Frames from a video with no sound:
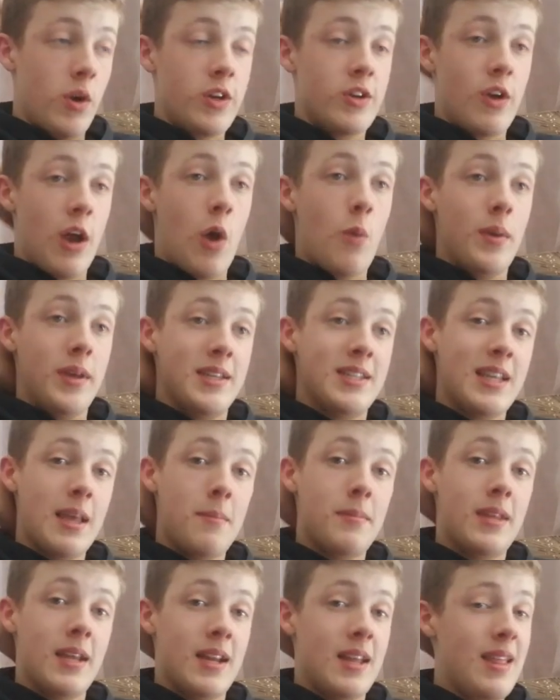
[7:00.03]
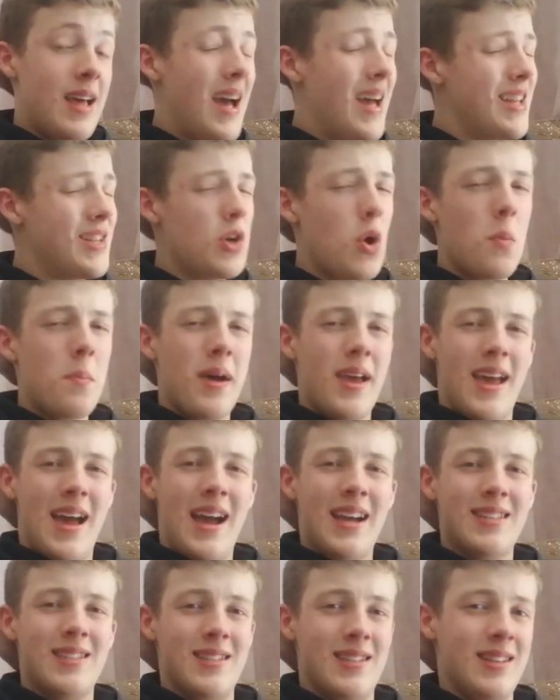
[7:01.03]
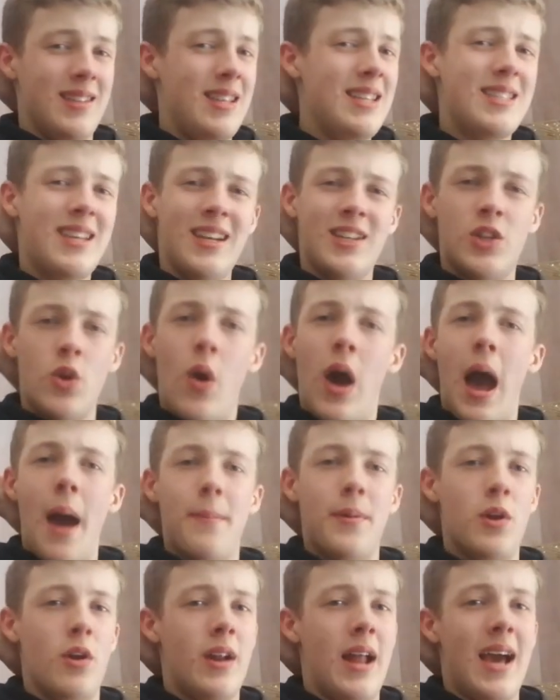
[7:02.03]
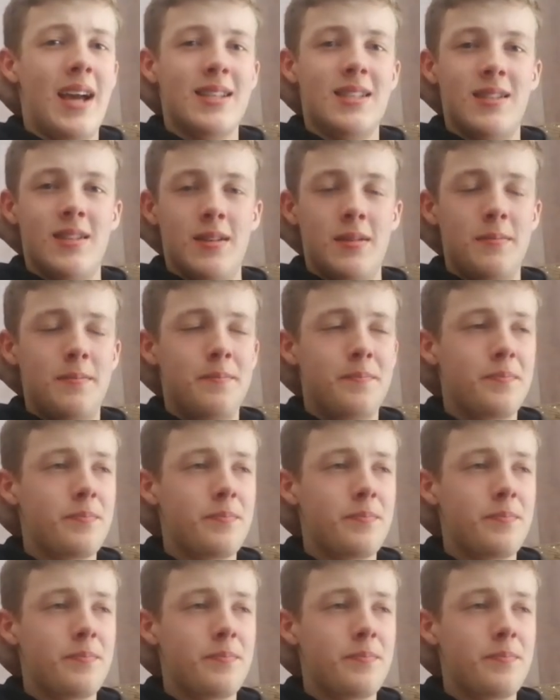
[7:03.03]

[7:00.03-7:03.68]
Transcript: wonder how we slipped into that. It's not by accident. These things don't happen on accident.